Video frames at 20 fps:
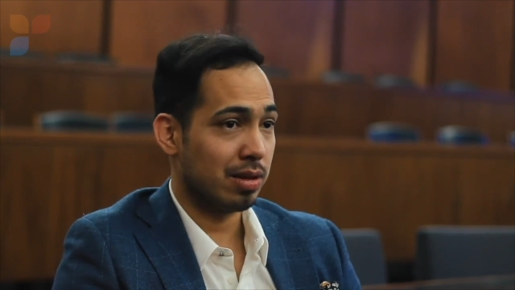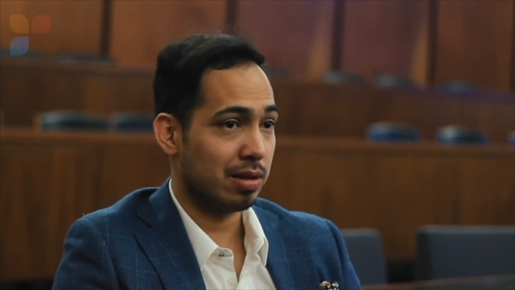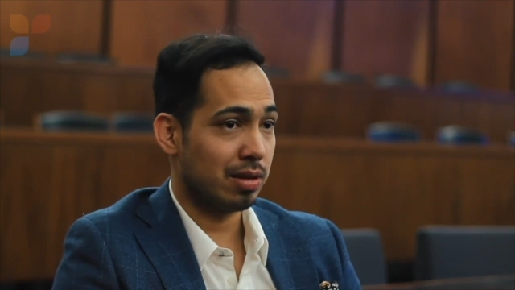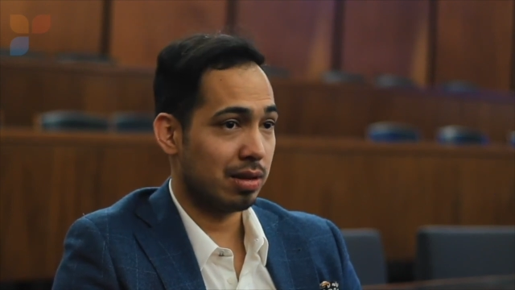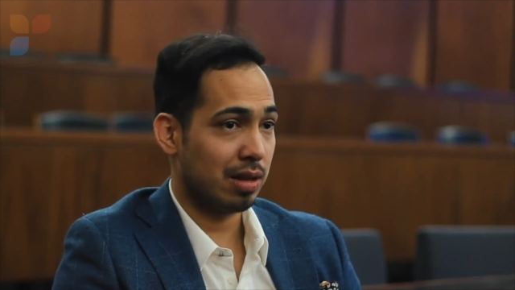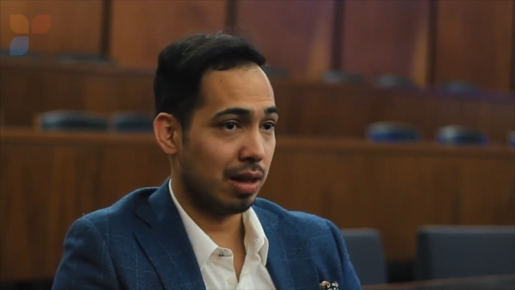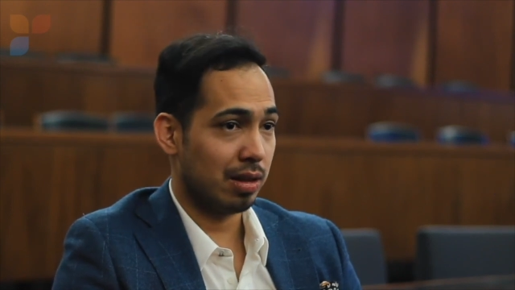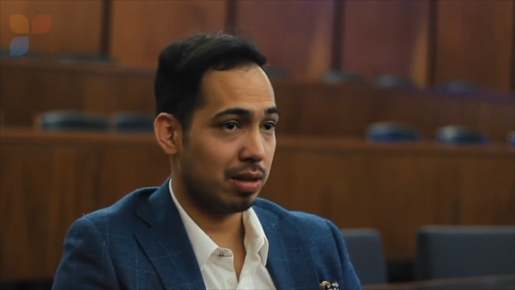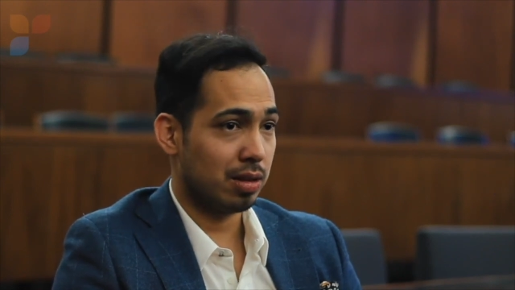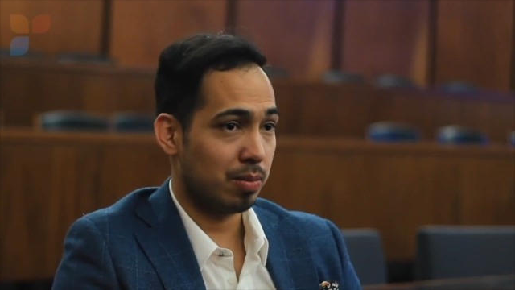
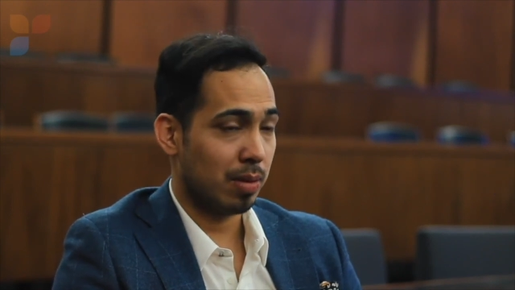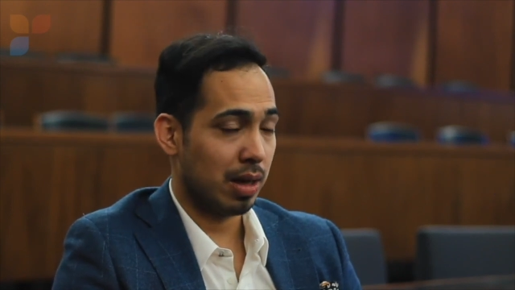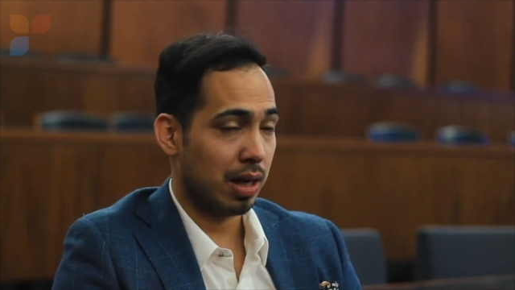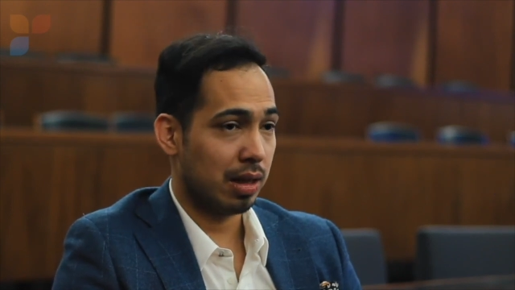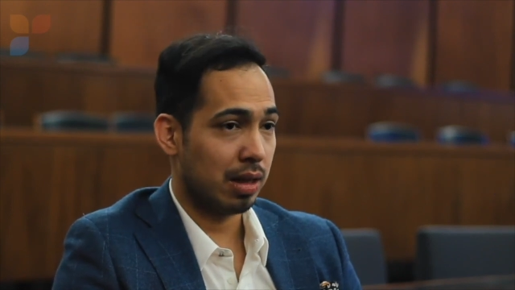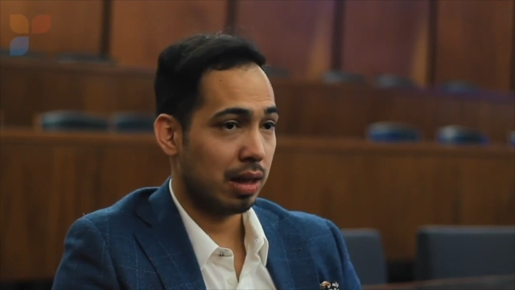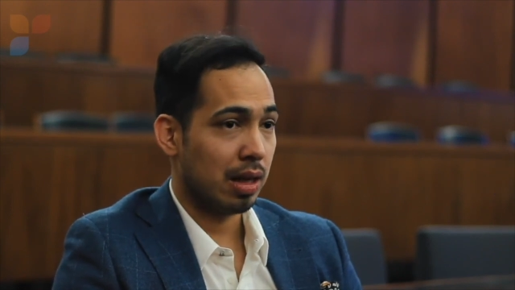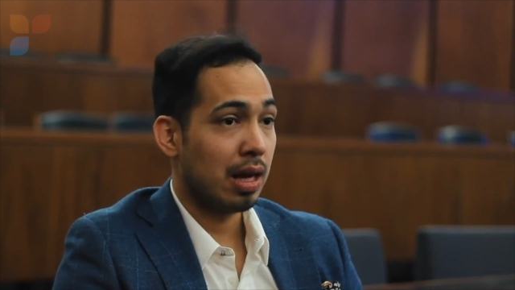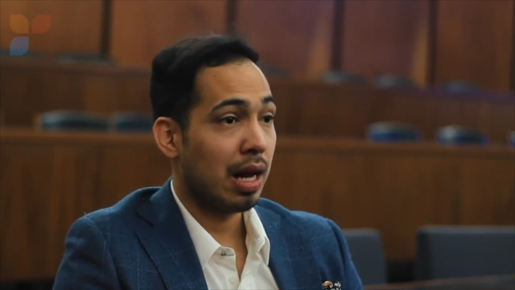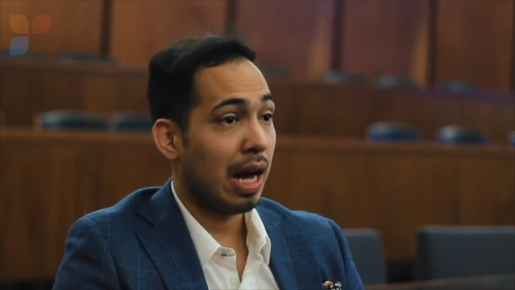
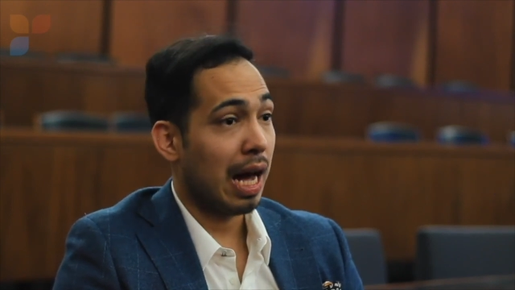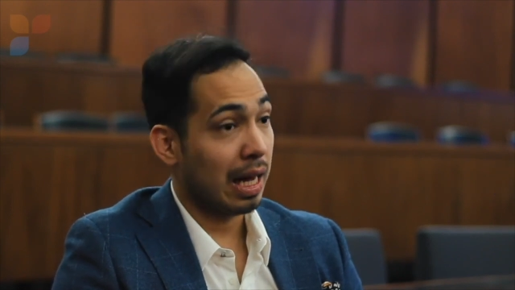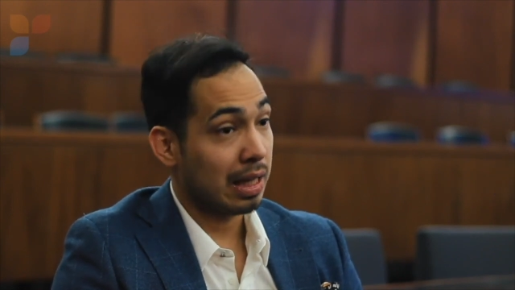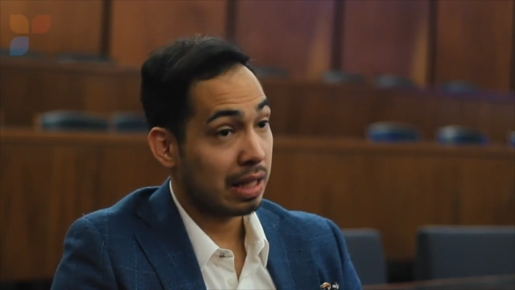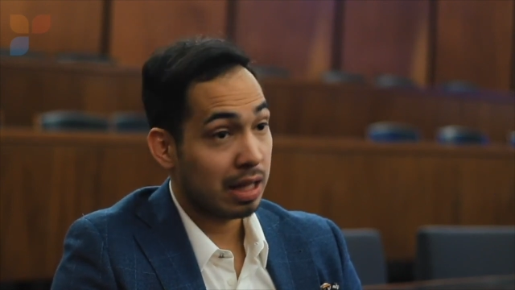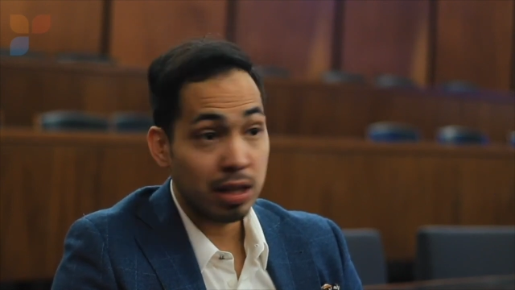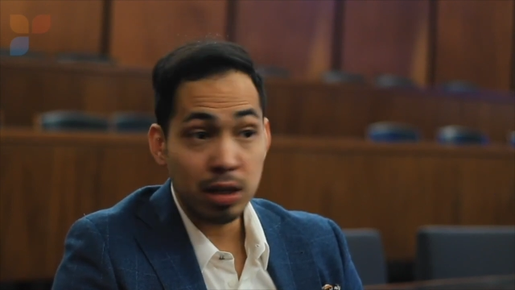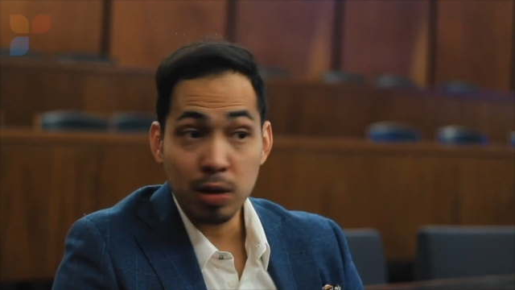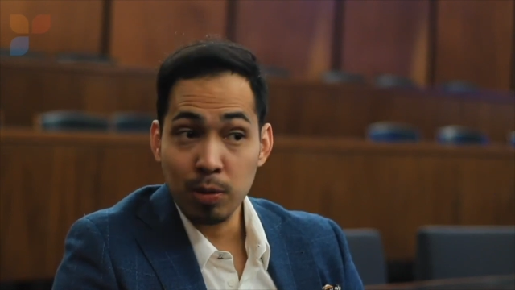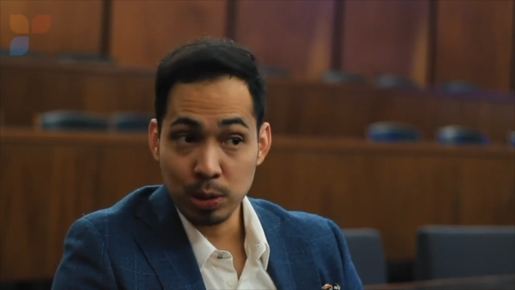statesman.
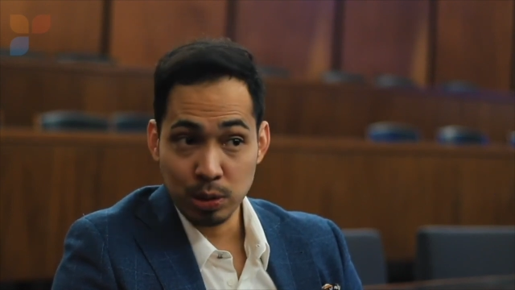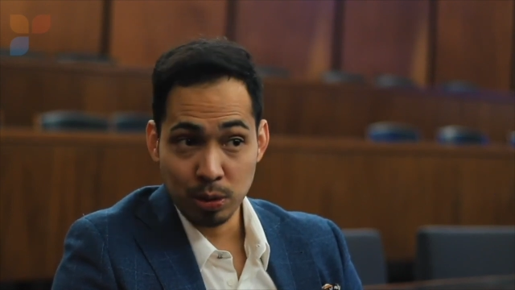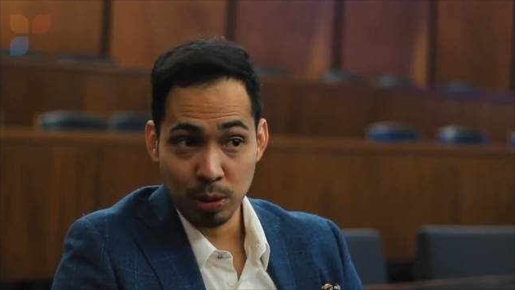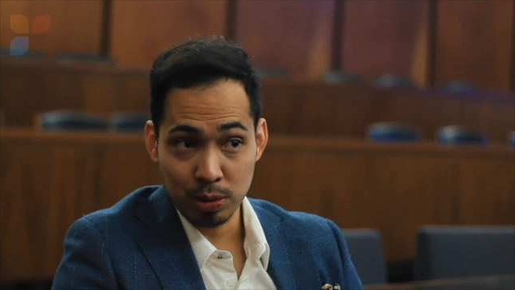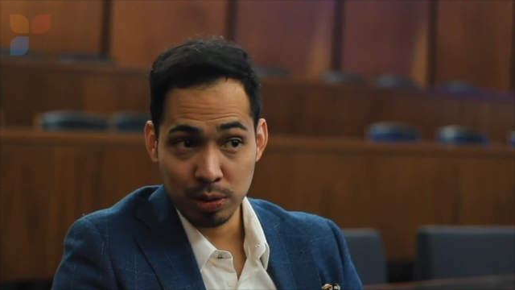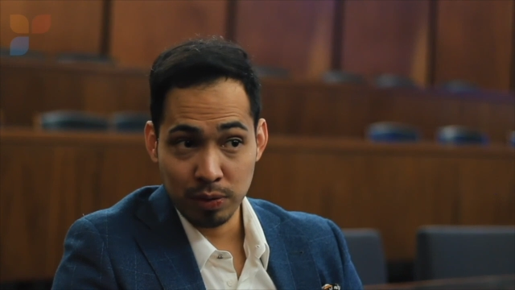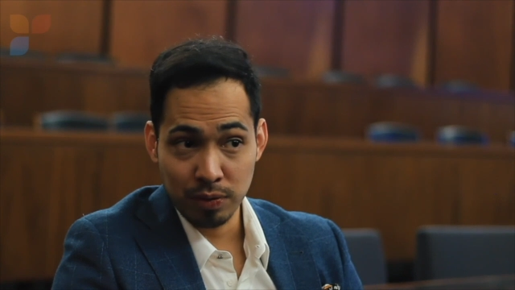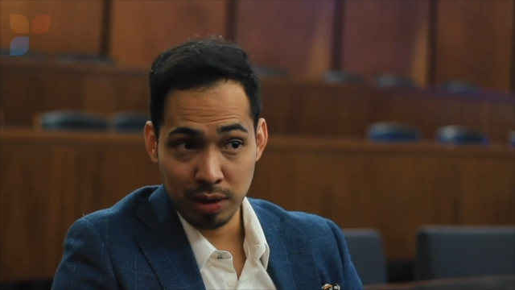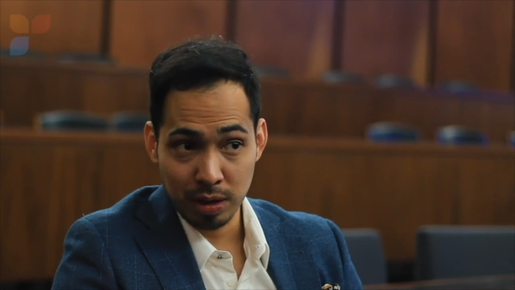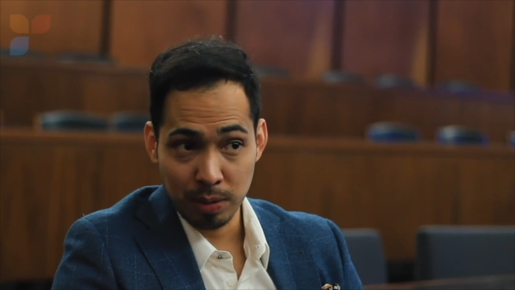Aquino was
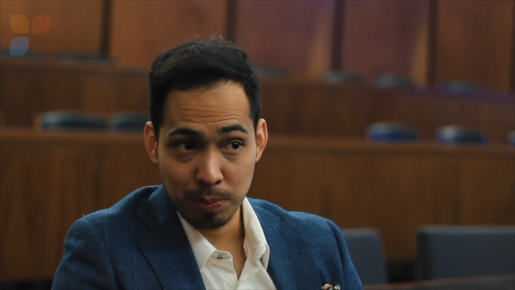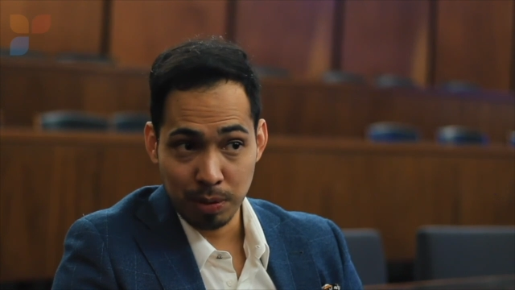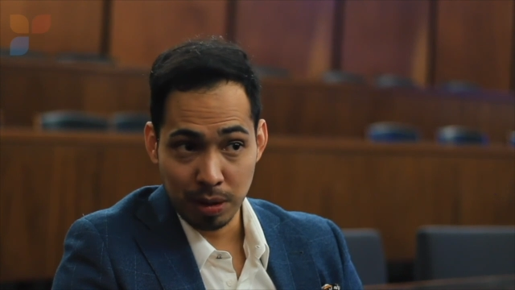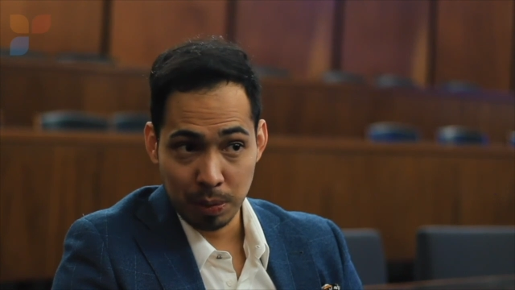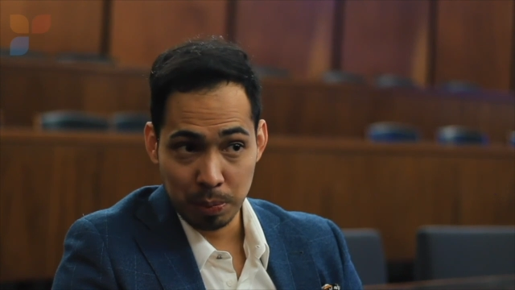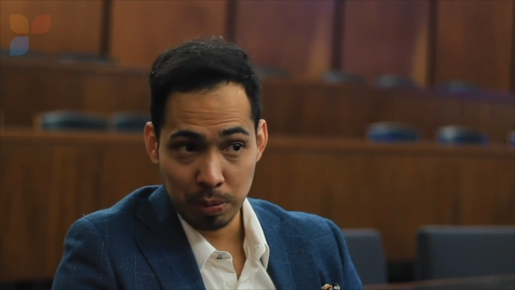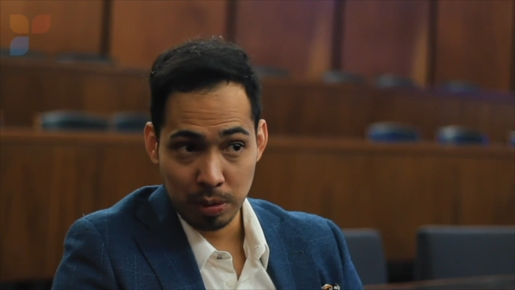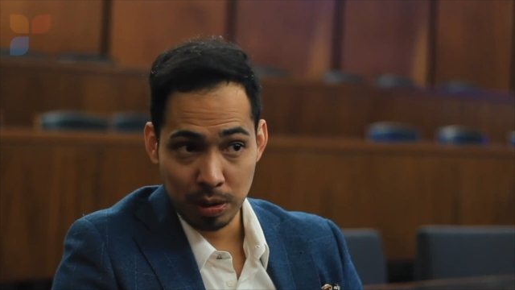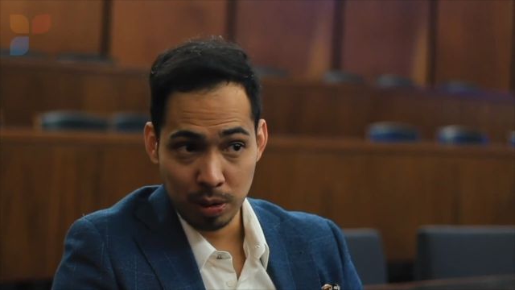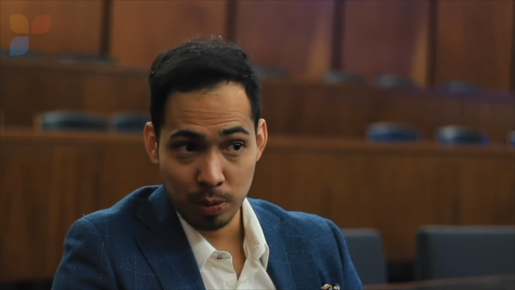also very
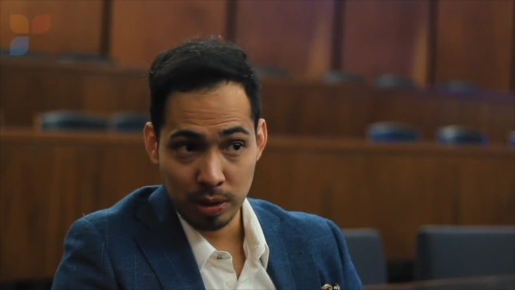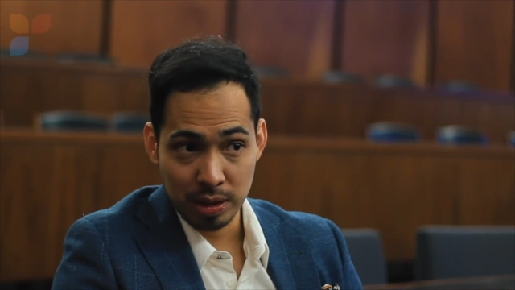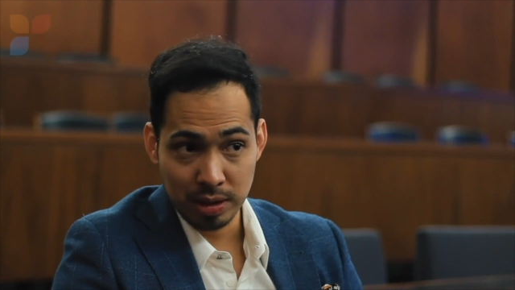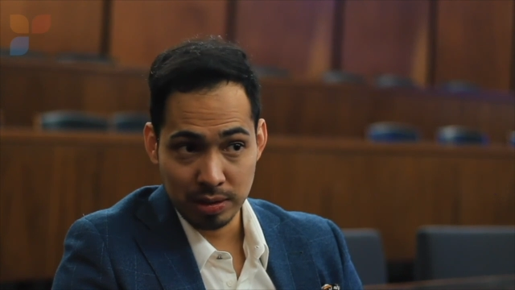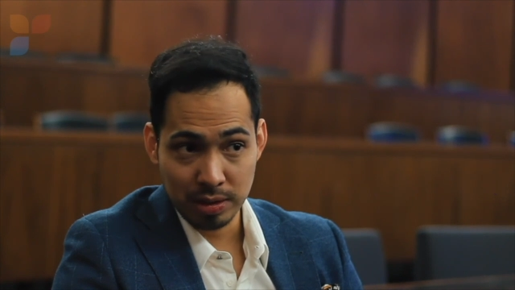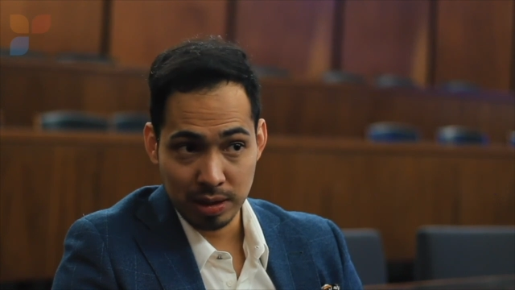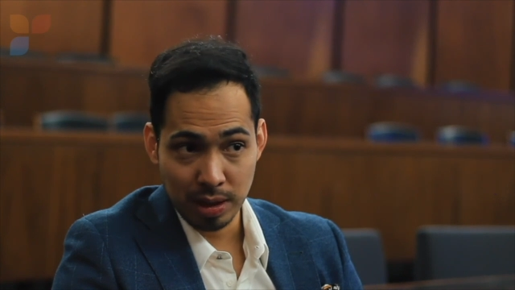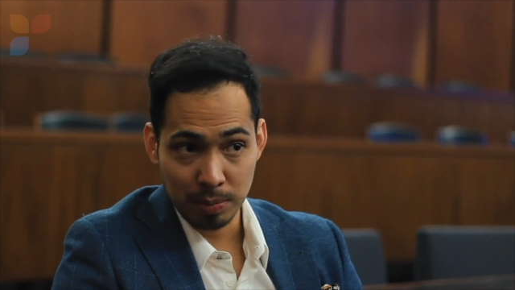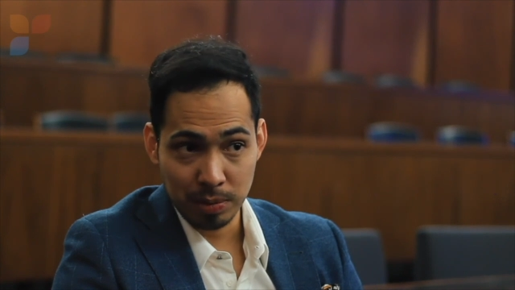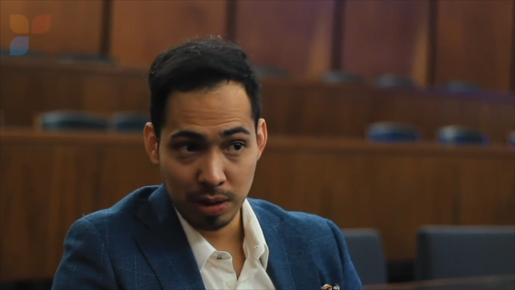popular when
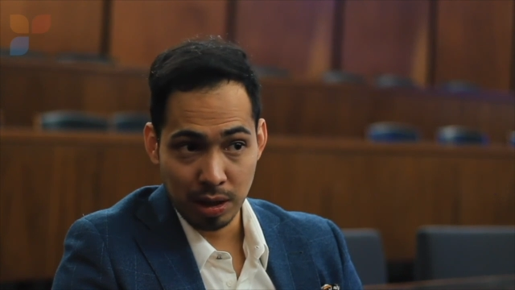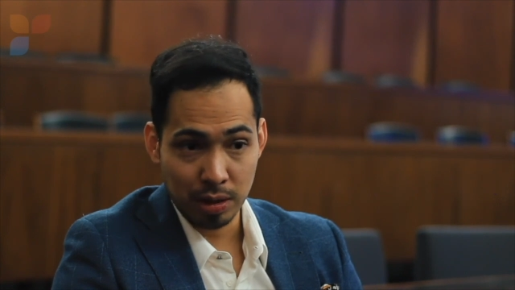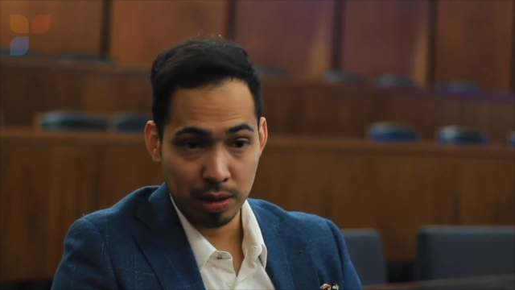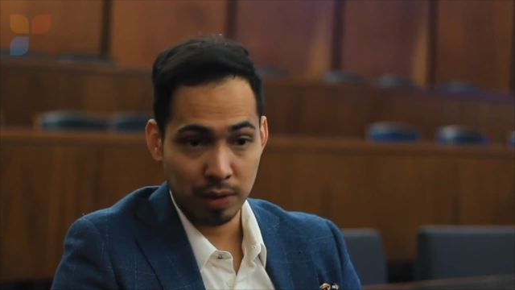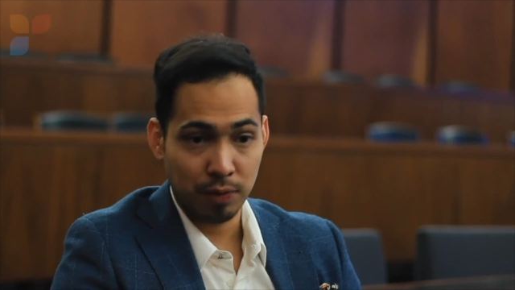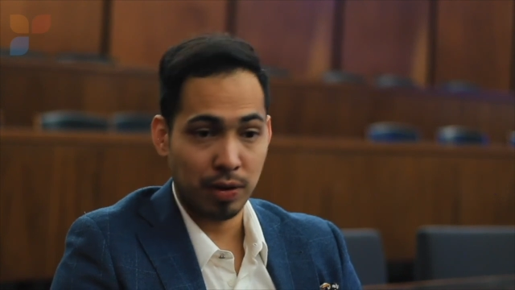he stepped down.